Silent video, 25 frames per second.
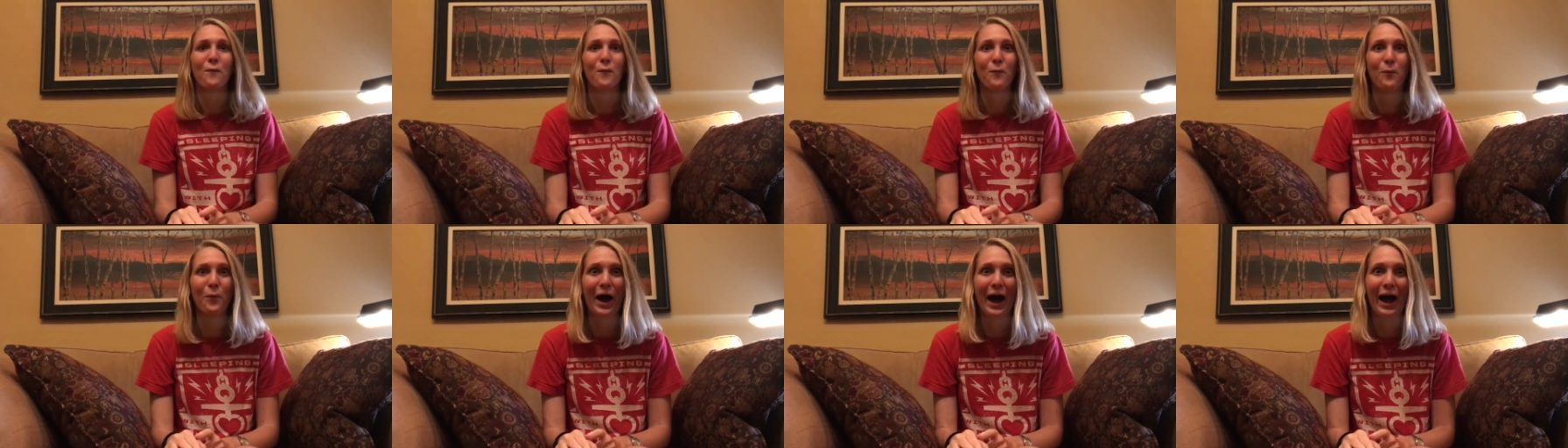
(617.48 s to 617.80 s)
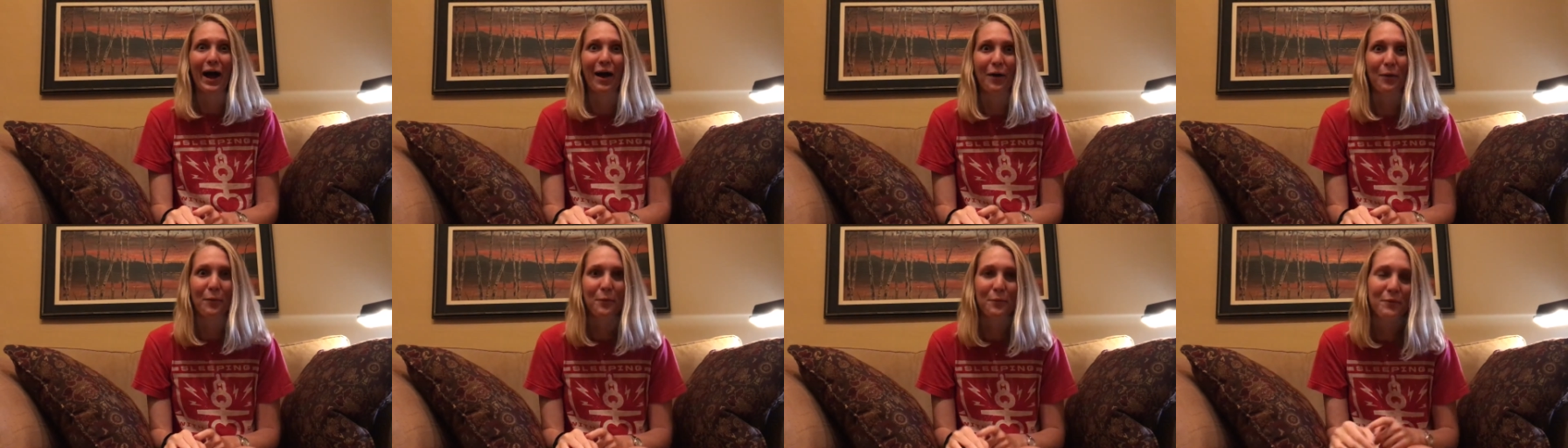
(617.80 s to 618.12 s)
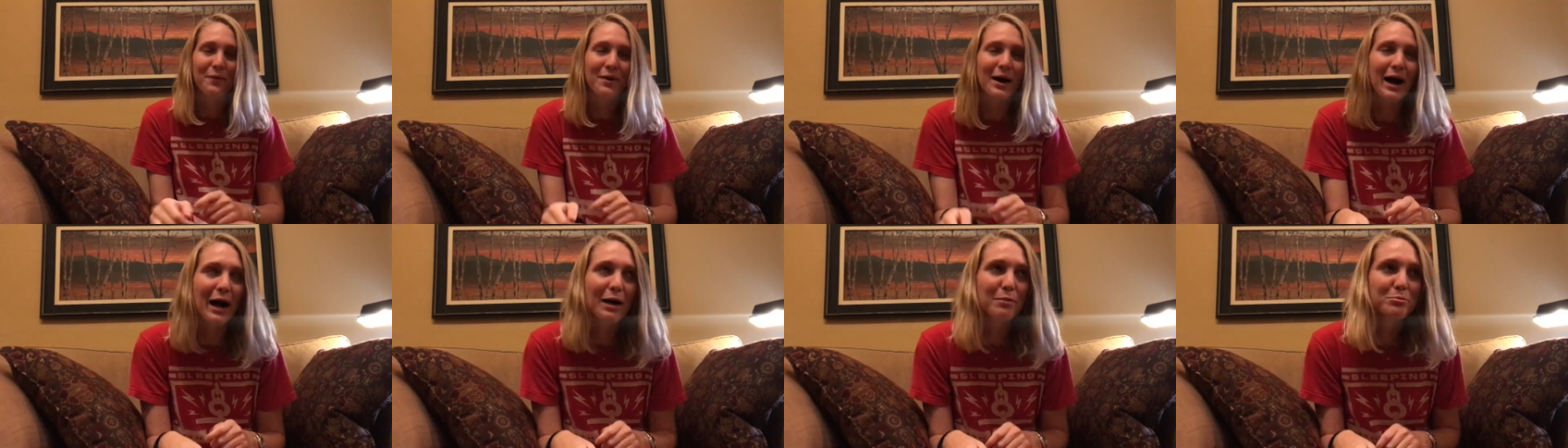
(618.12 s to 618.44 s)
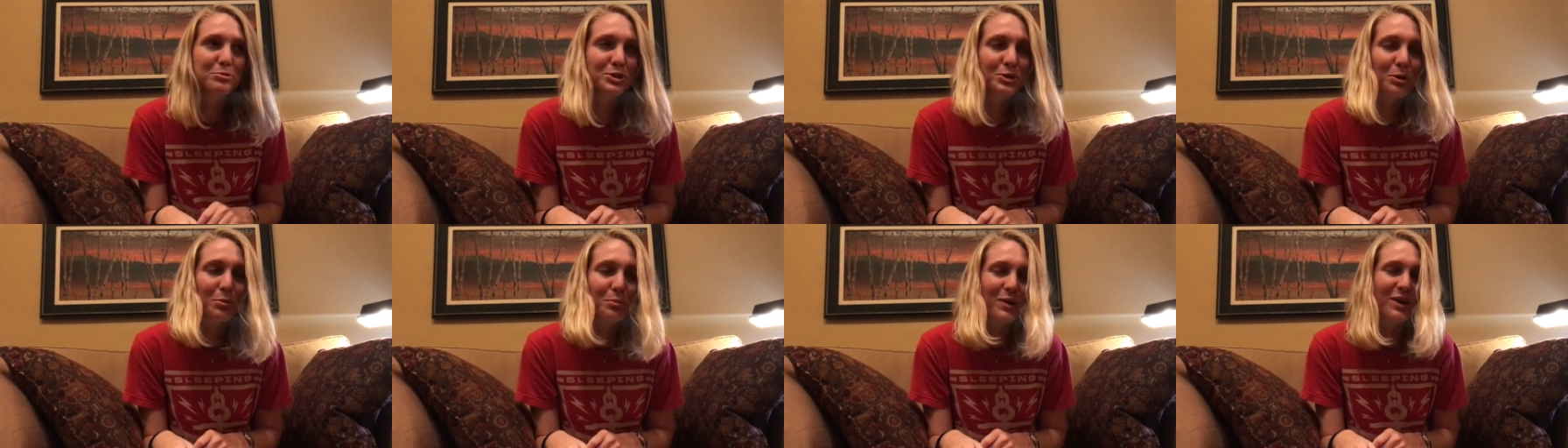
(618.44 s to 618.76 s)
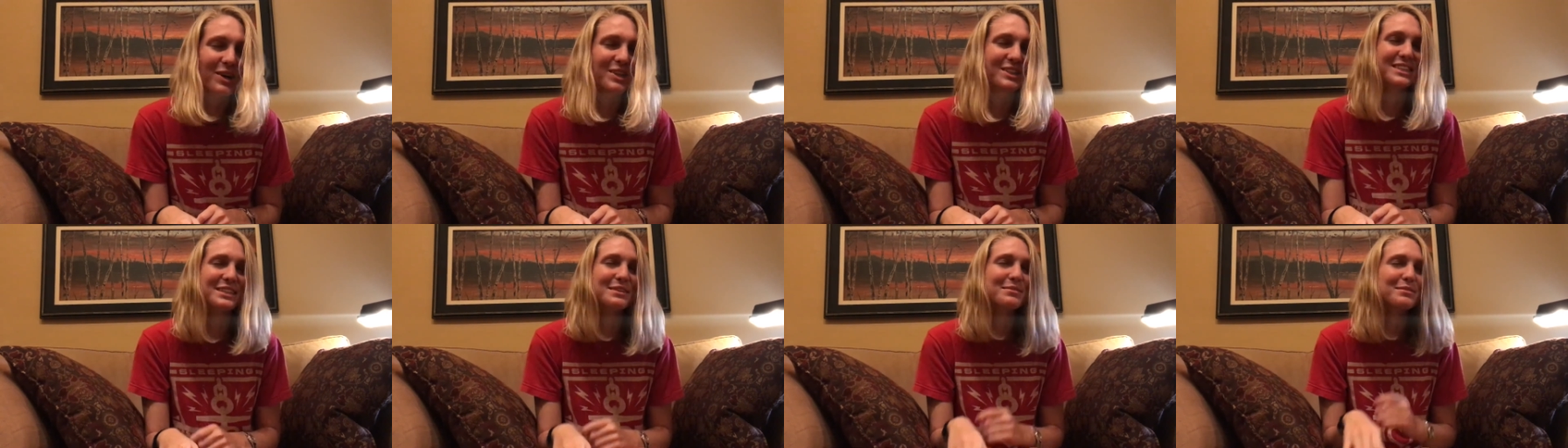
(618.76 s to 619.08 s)
Wow. I'm so
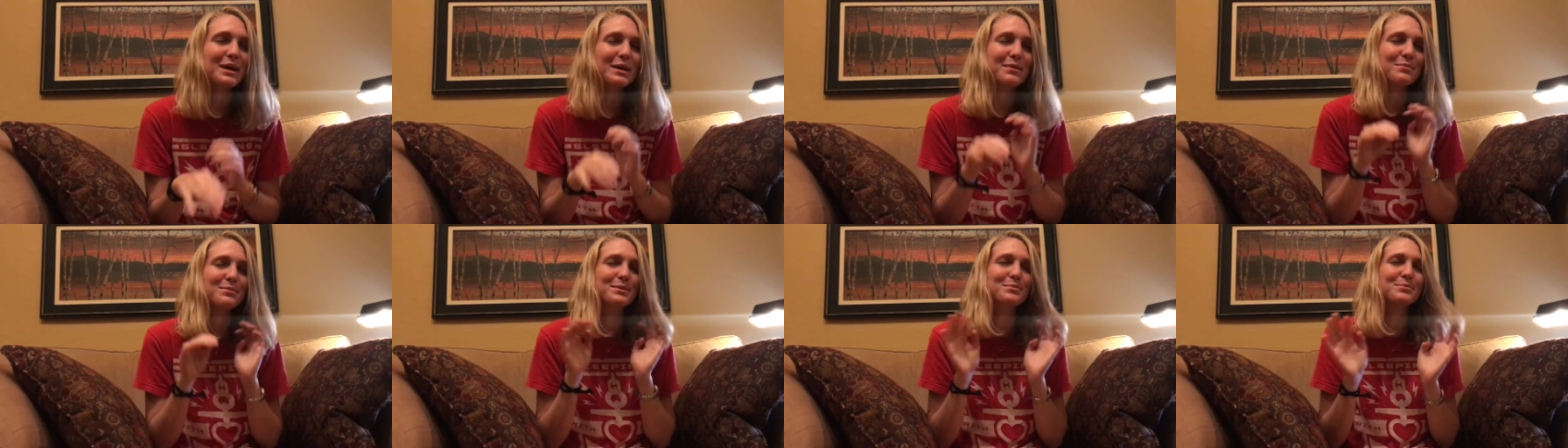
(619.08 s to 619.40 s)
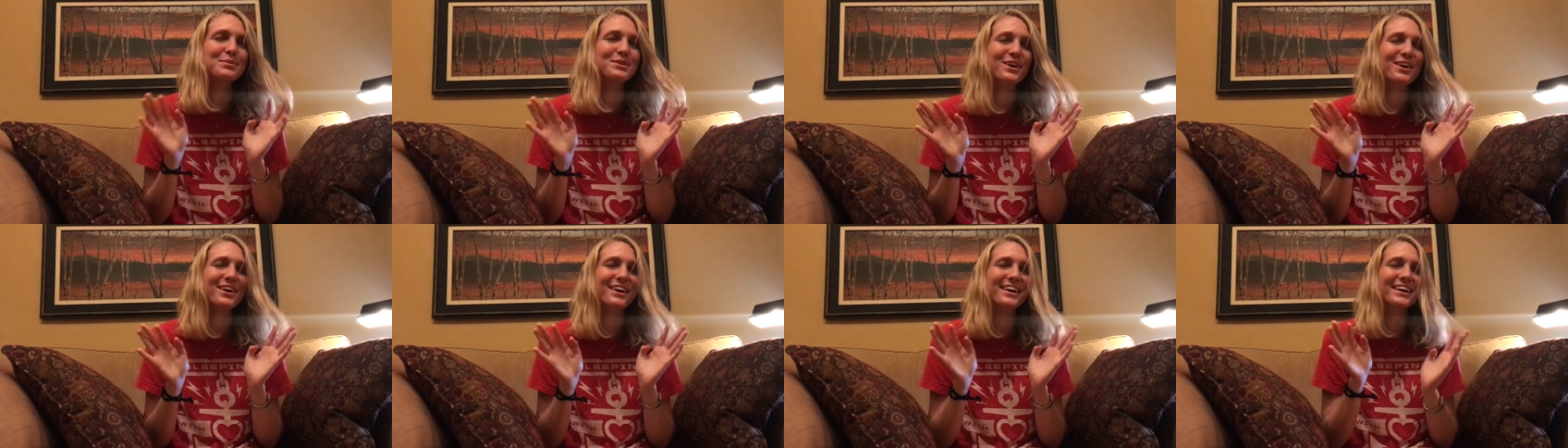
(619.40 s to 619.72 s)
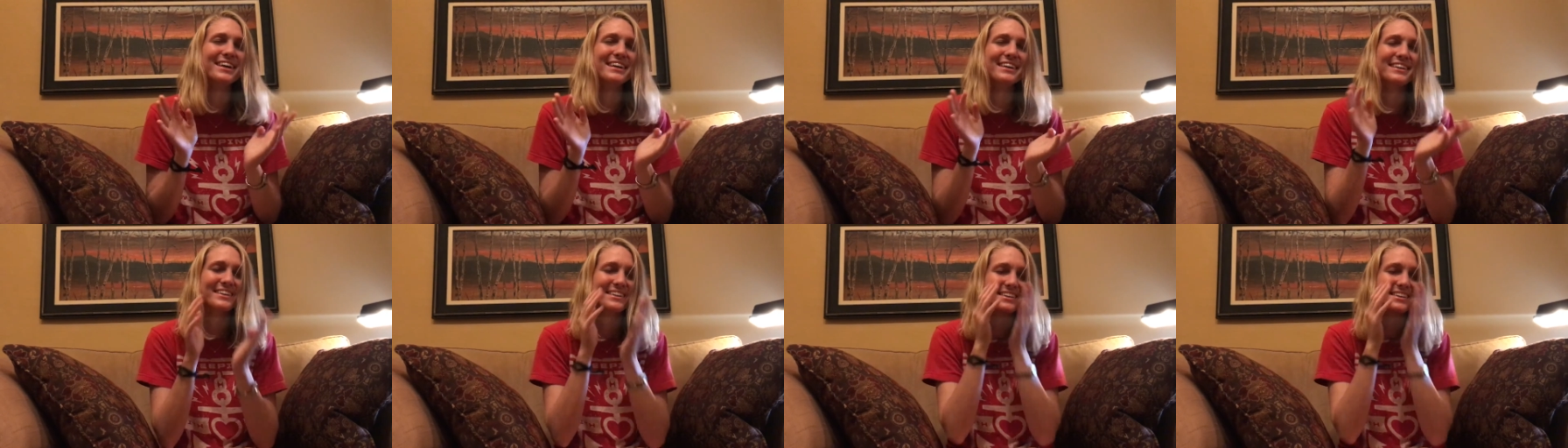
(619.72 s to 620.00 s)
blonde sometimes. I'm sorry.